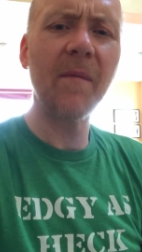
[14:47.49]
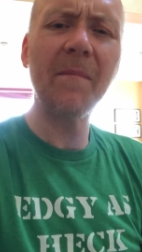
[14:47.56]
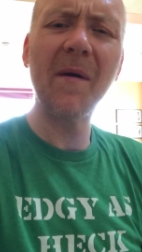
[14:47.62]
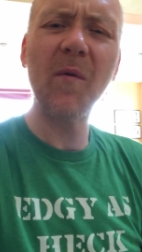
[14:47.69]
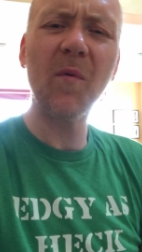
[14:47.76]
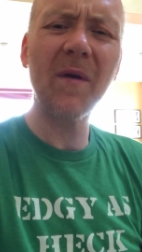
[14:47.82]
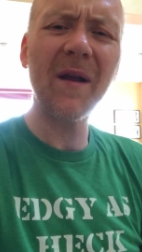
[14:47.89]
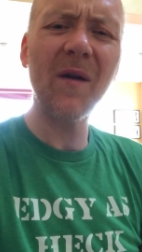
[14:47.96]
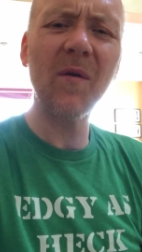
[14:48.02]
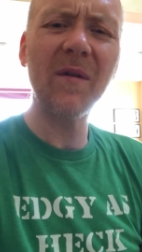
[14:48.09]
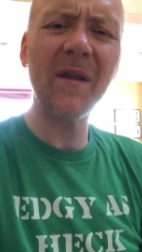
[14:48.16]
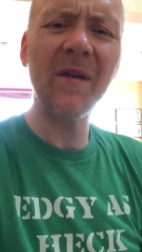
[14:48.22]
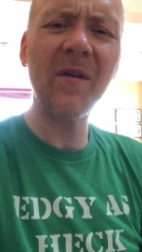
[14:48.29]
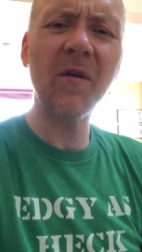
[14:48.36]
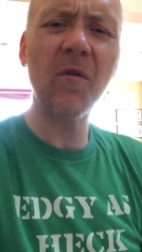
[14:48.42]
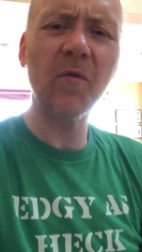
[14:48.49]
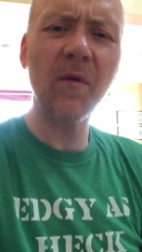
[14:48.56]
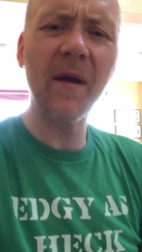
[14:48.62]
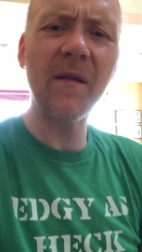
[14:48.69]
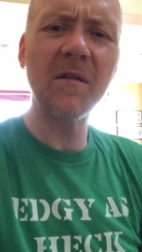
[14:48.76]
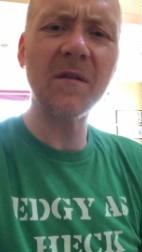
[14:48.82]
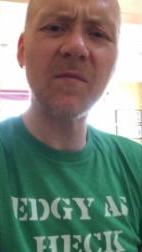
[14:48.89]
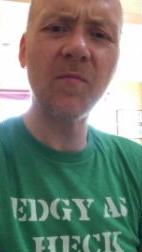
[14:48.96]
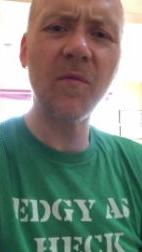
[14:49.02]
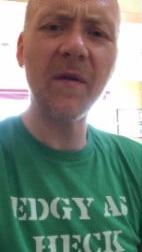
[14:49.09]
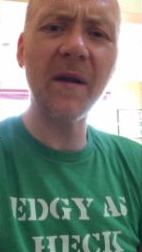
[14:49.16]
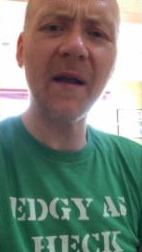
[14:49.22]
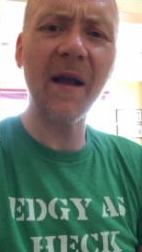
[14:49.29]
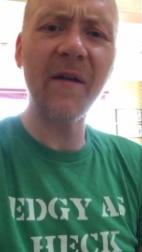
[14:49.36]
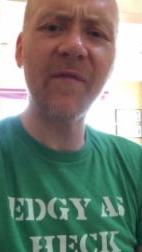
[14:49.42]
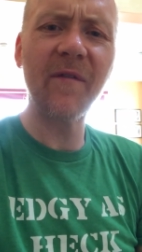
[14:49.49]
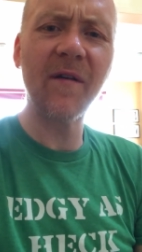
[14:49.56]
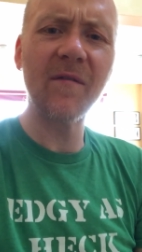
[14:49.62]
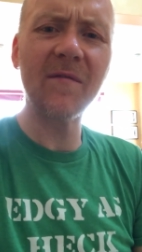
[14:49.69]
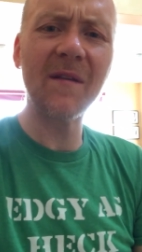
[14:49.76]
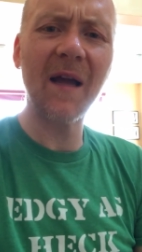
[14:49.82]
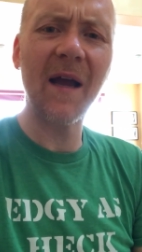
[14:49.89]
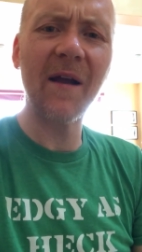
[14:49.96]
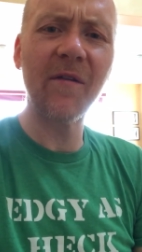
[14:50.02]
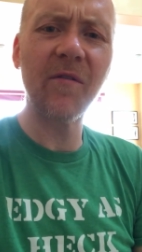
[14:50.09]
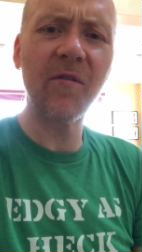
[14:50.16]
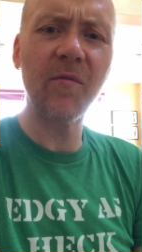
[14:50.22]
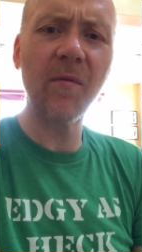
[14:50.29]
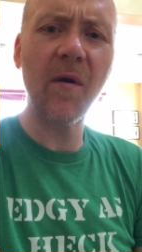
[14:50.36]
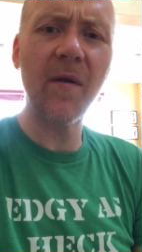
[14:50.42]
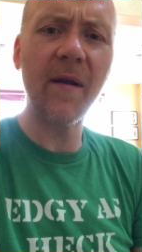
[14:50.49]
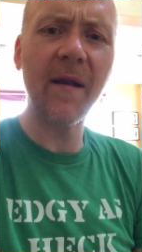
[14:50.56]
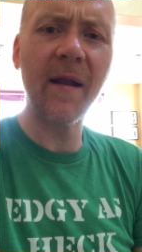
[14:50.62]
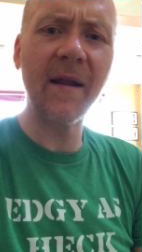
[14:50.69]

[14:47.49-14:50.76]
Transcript: My workout didn't go great this morning. I felt tired throughout it.